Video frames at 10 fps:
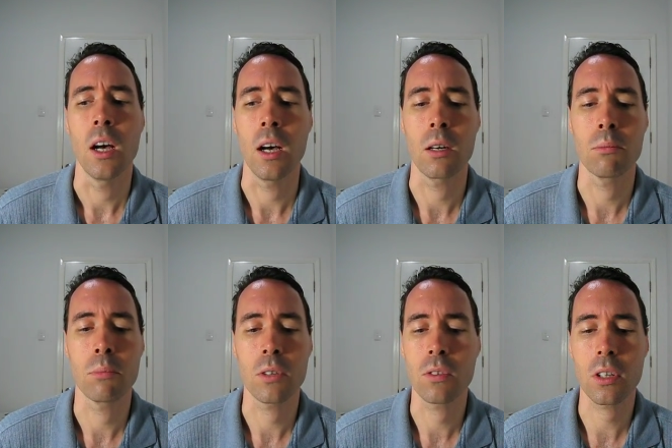
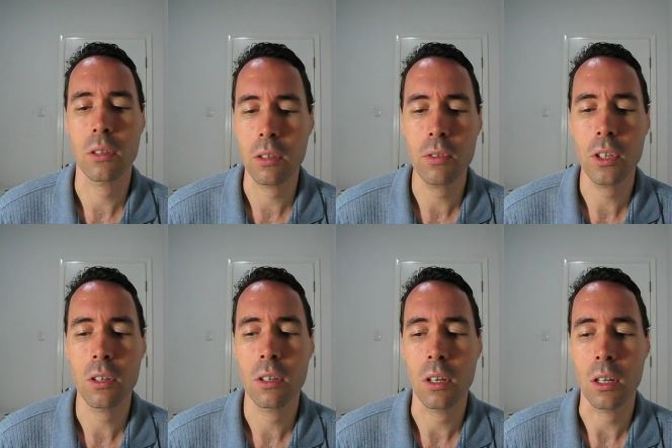But if you're going to live
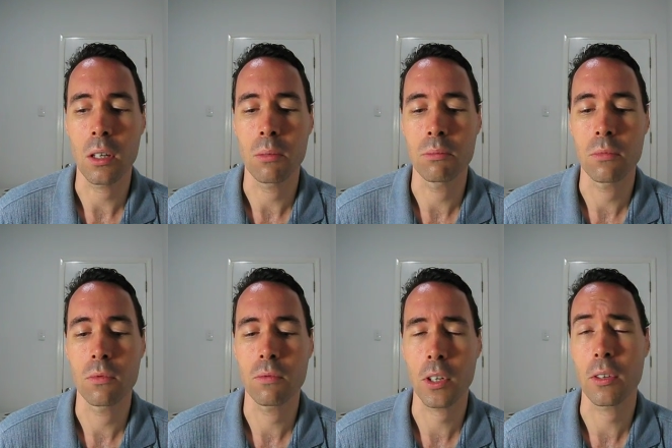here,
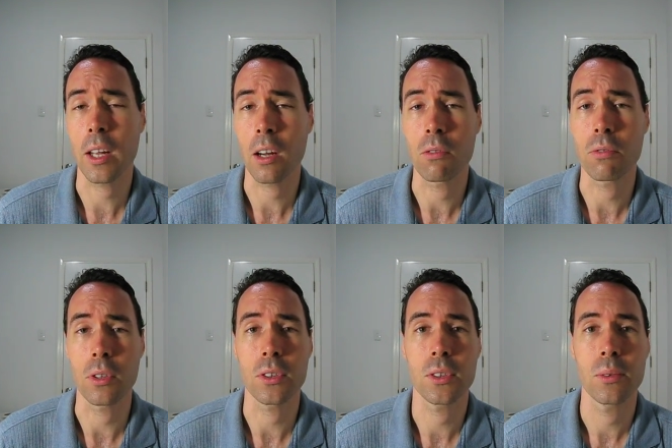figure that out
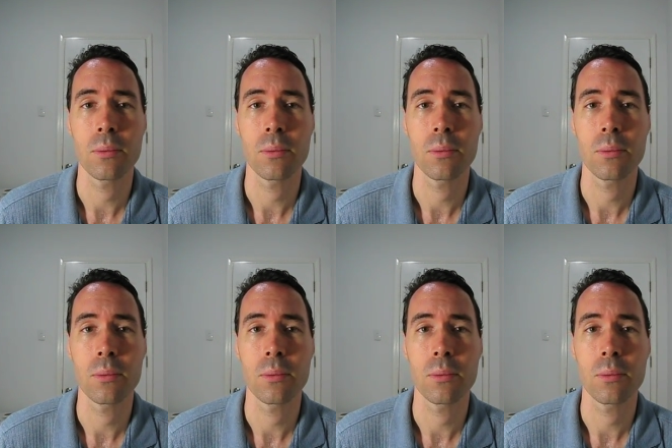first.